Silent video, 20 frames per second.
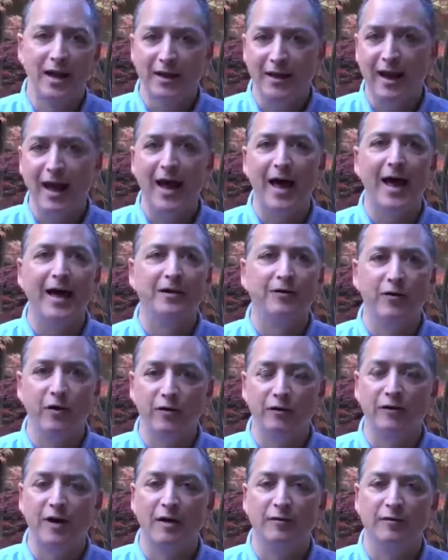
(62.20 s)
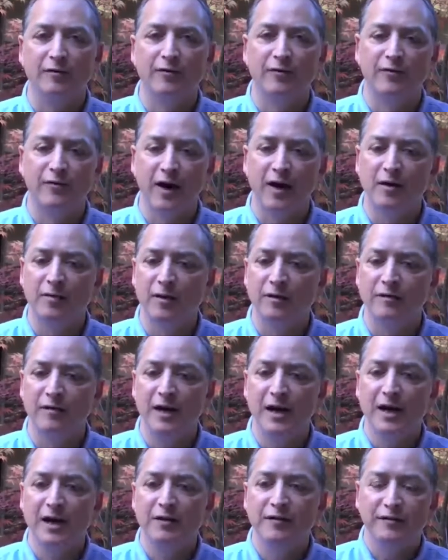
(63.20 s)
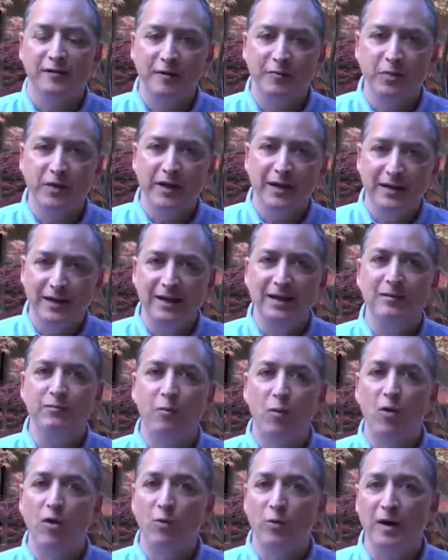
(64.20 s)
CAD, those kinds of environments simply need more